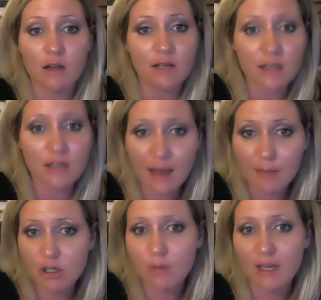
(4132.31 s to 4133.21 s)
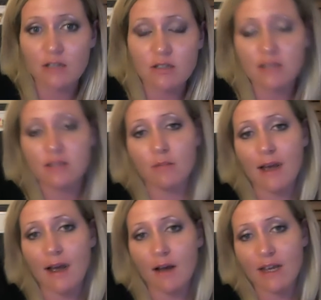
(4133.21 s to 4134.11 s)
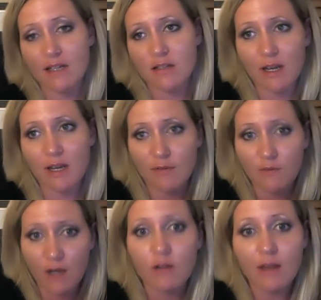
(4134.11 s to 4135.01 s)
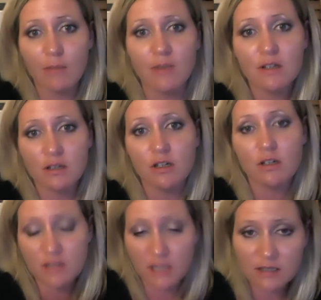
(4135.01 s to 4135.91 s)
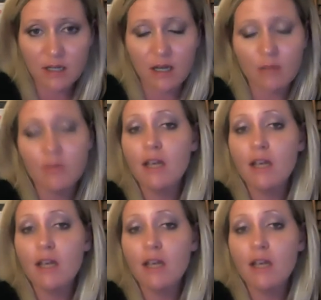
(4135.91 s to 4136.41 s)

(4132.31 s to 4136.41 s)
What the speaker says: lead capture page system now, that's a way to funnel them into your system.